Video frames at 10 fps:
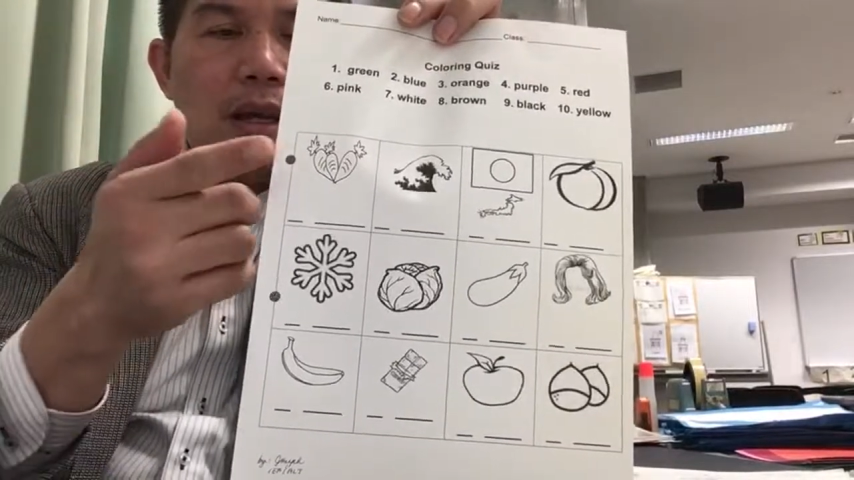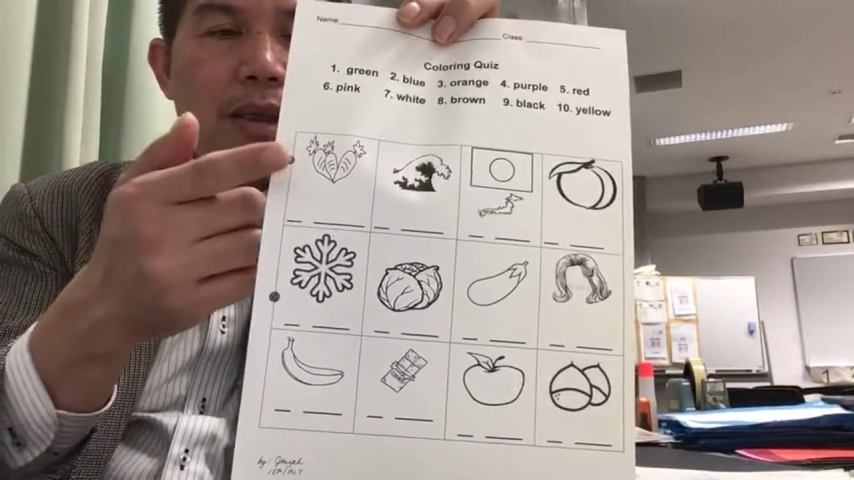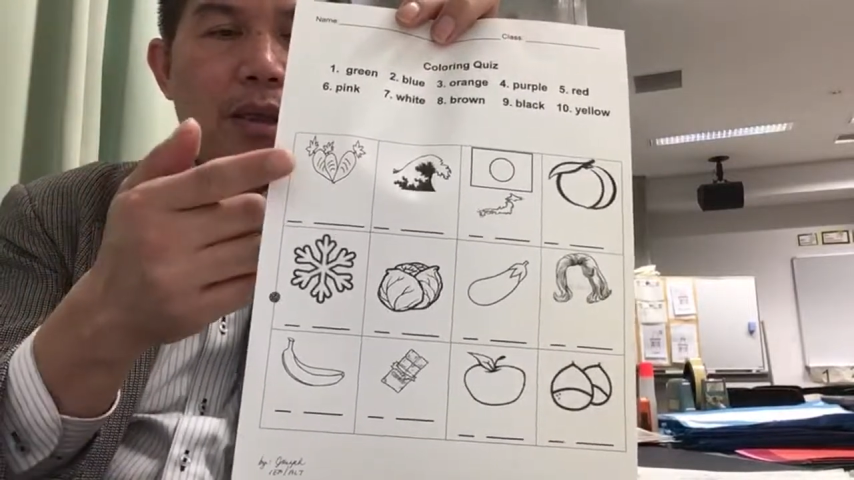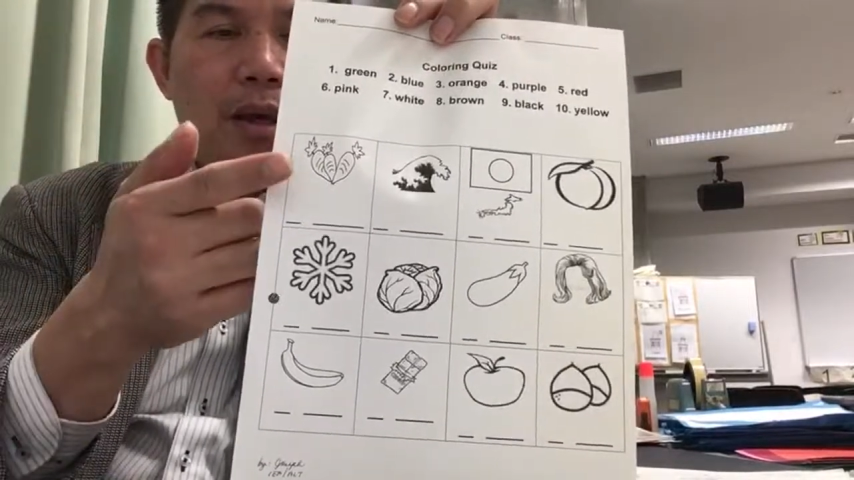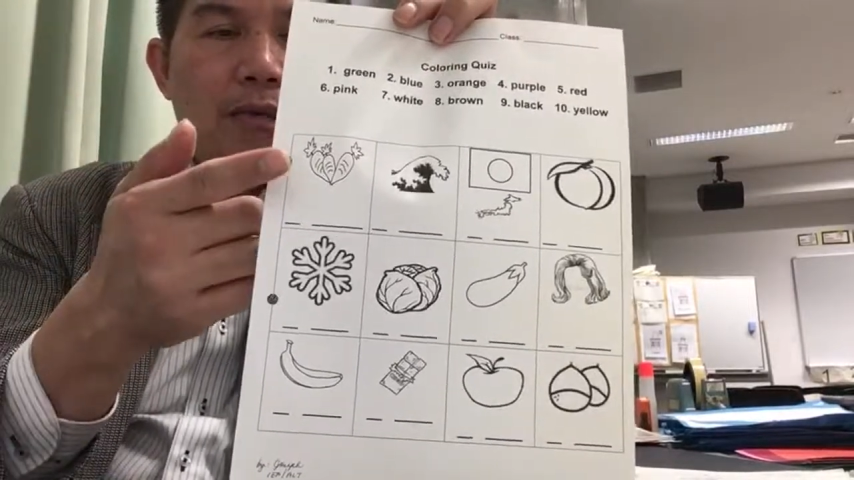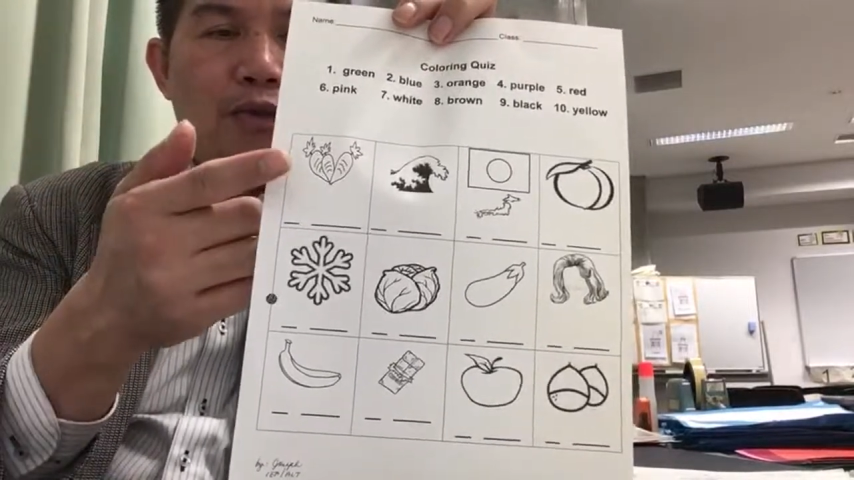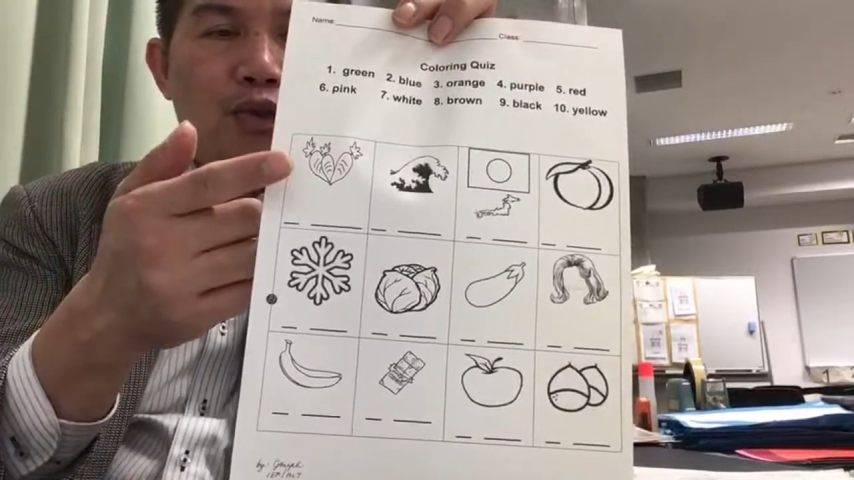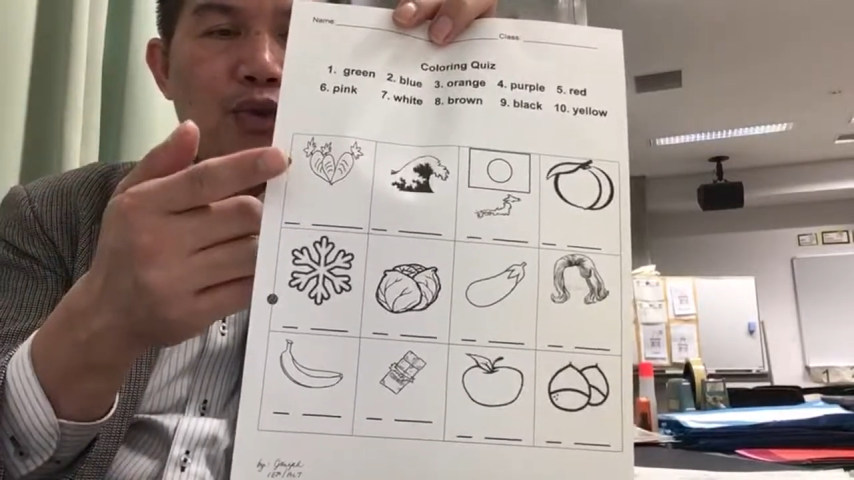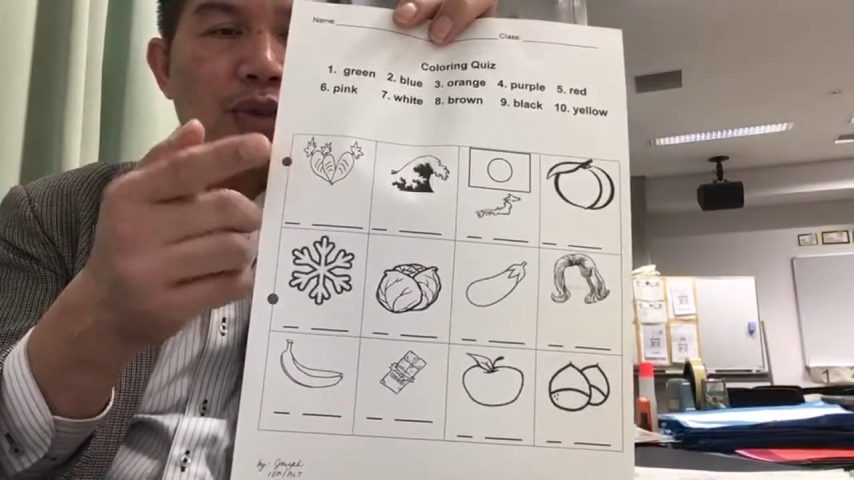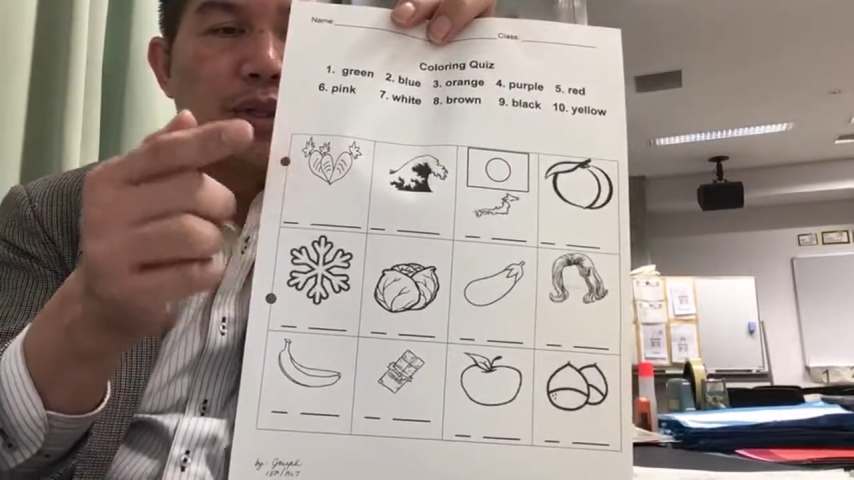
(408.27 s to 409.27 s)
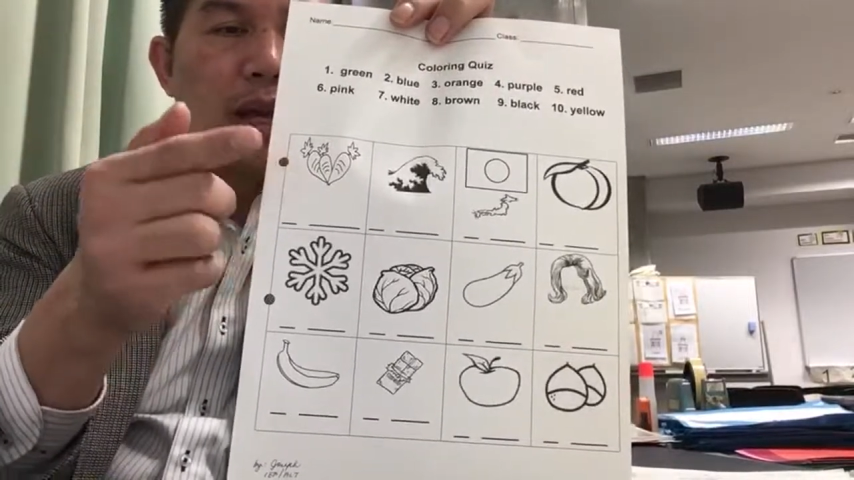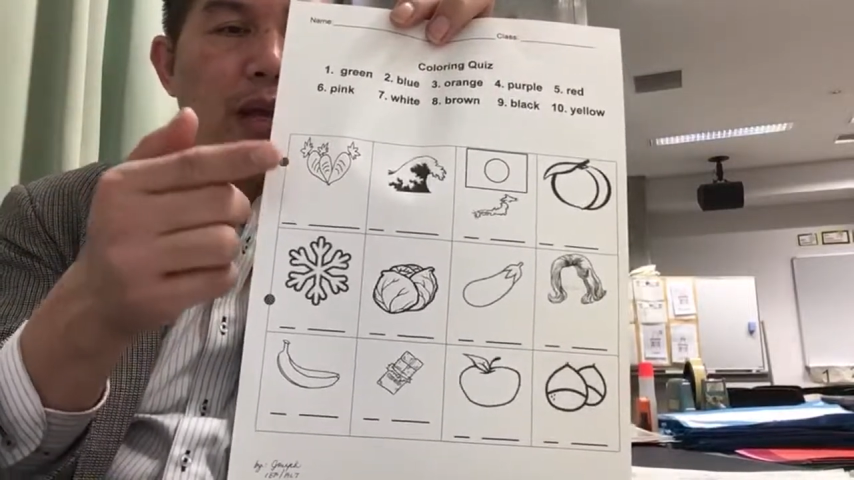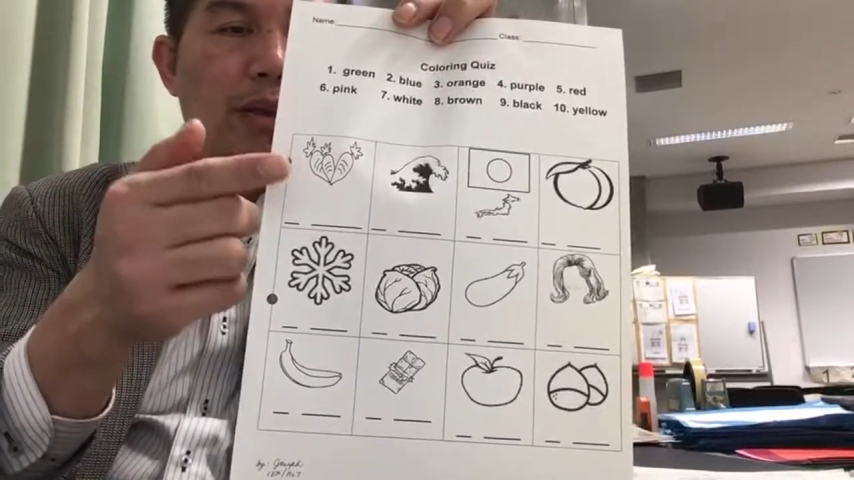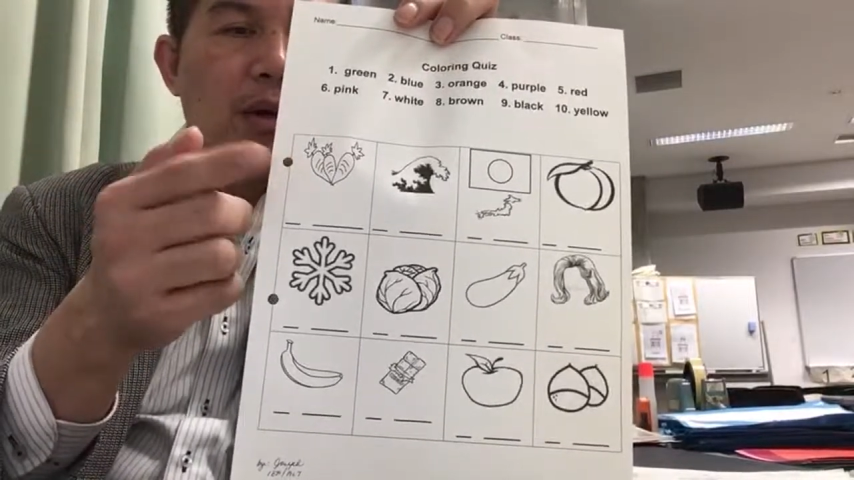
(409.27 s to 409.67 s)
the fruits and